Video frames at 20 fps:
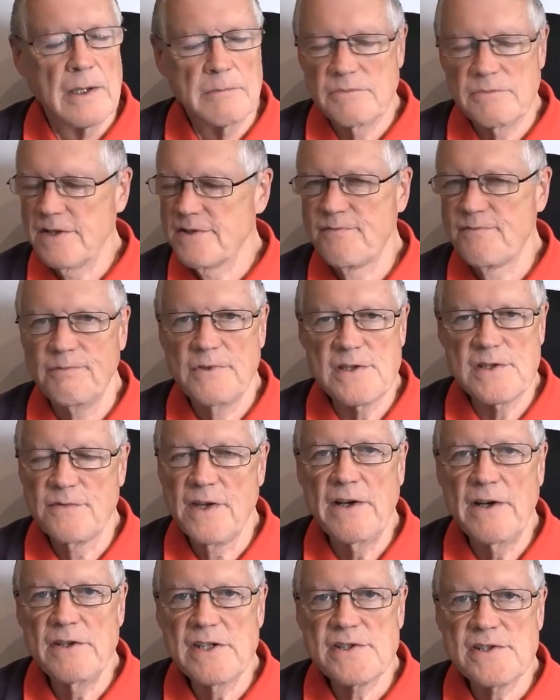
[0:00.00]
there's
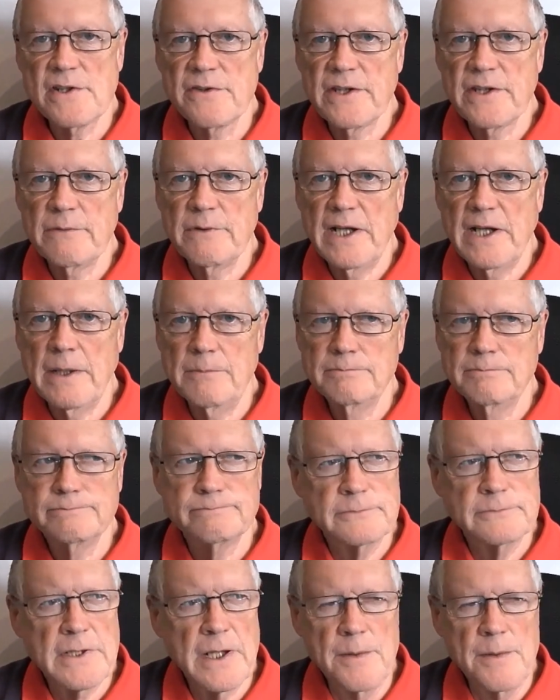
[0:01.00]
various other
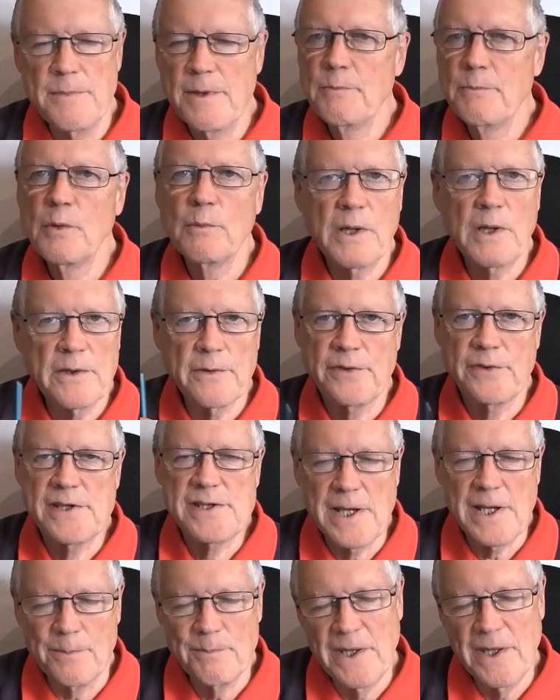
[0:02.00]
can't remember one off the
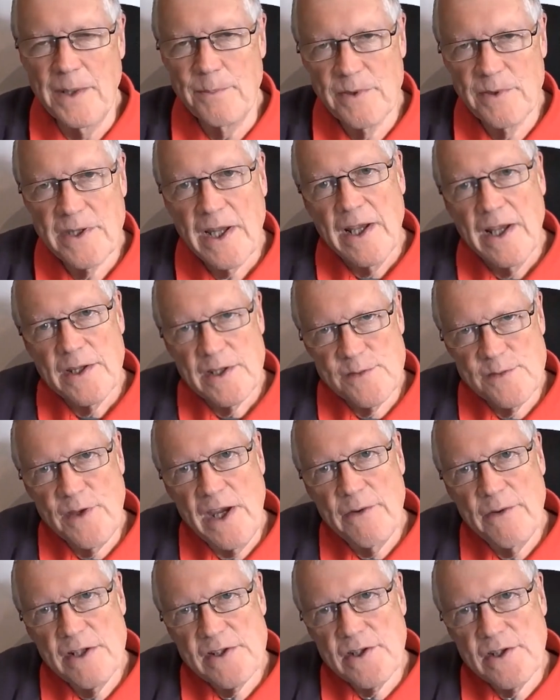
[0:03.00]
top of my head, but there's
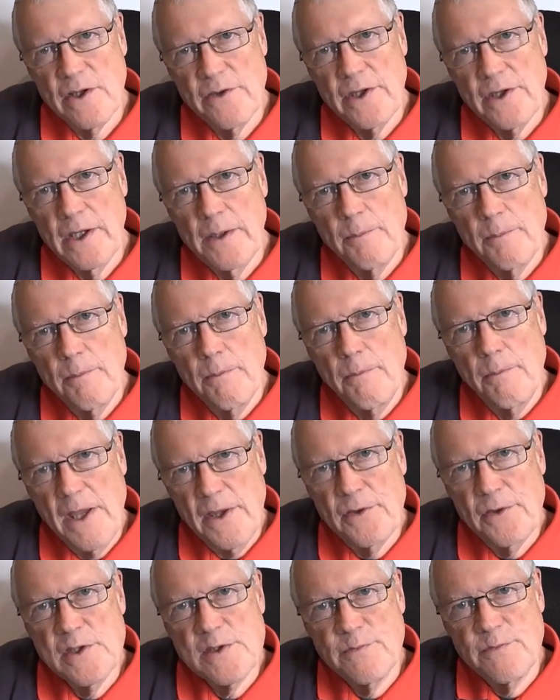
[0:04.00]
various other
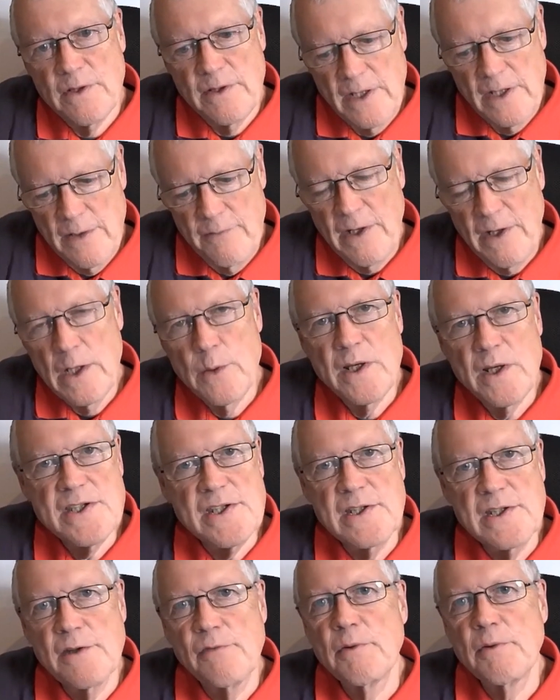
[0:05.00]
methods for
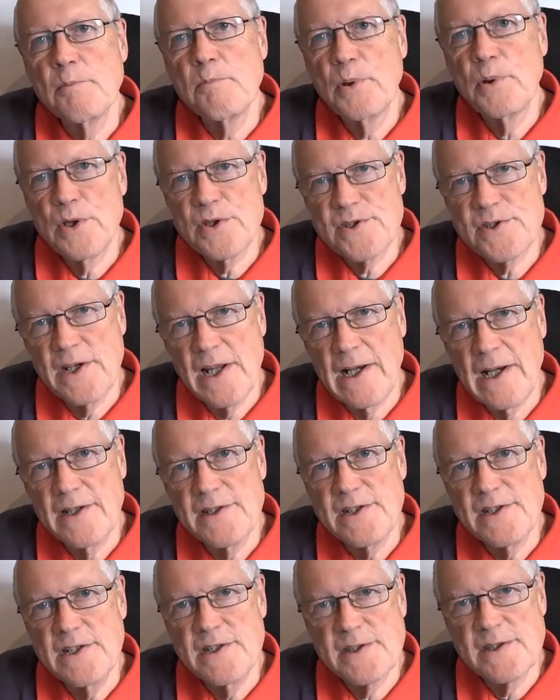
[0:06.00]
evaluating different
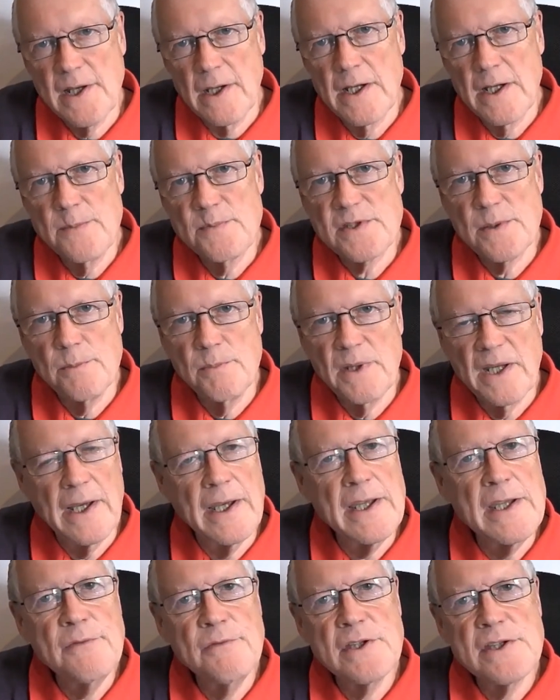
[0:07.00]
personality types and
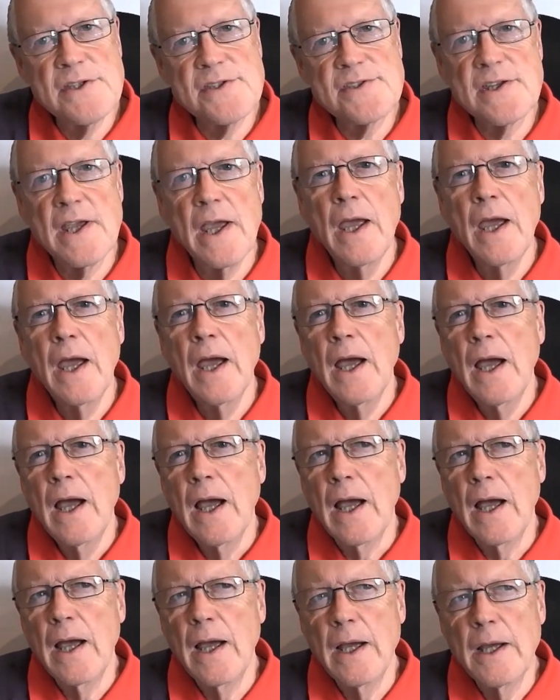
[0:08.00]
behaviors.
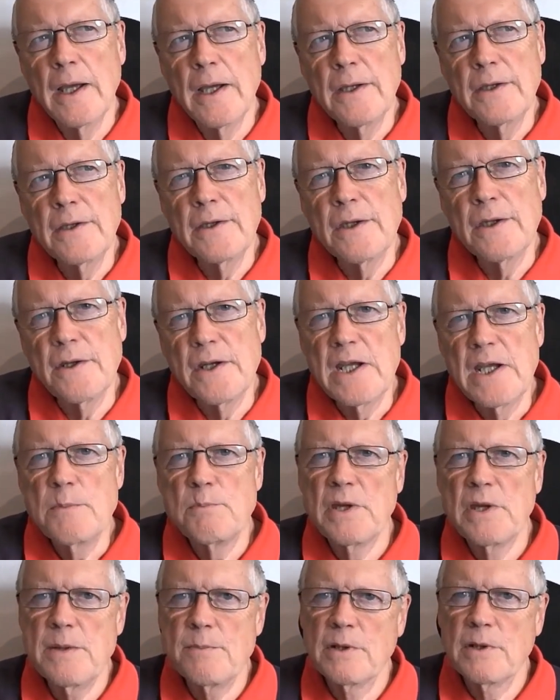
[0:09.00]
You
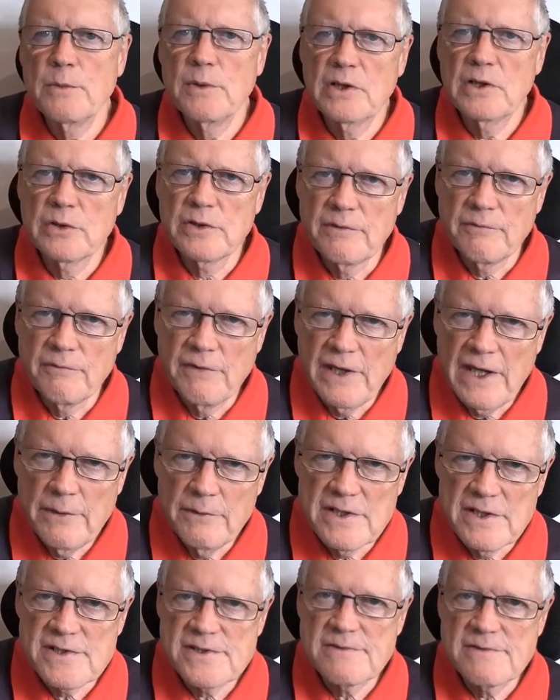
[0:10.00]
need people who are good at
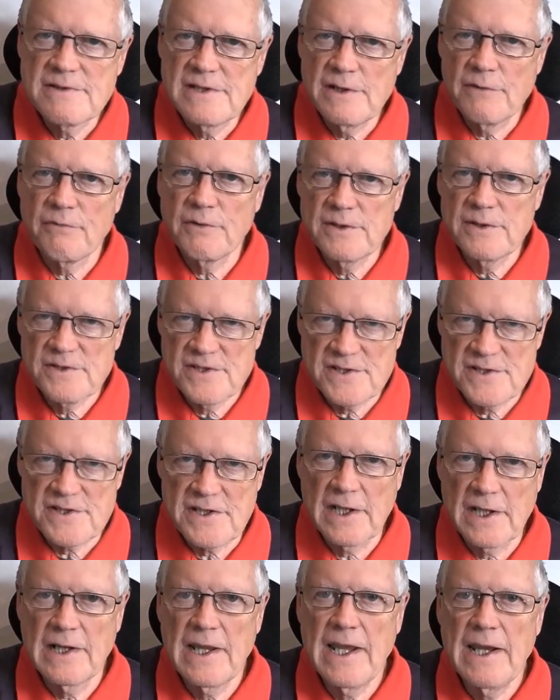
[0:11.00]
various different
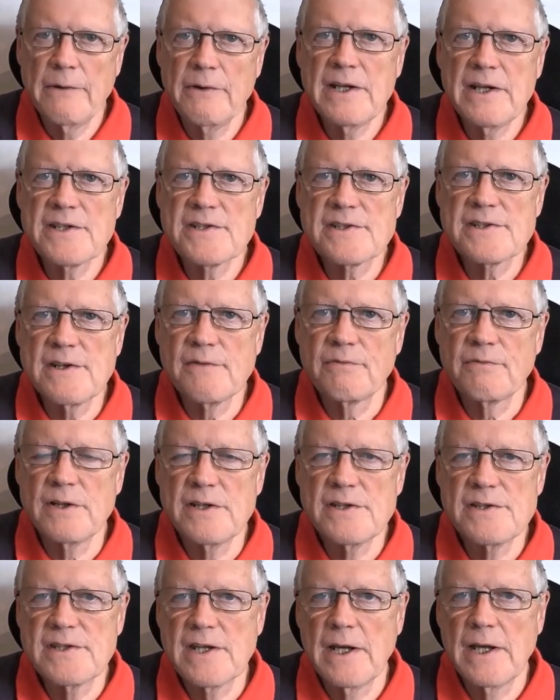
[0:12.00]
skill areas,
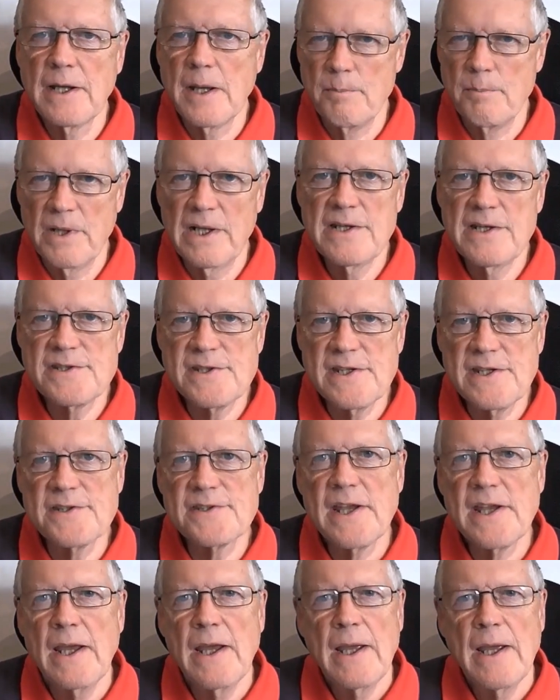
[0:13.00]
different
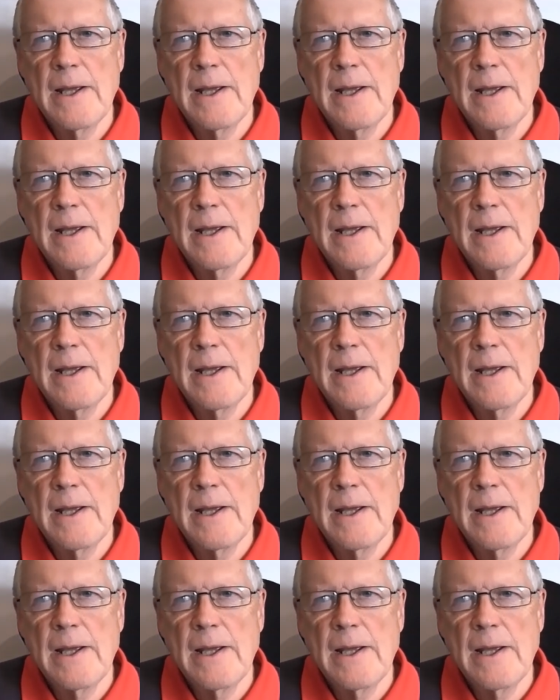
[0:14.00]
abilities.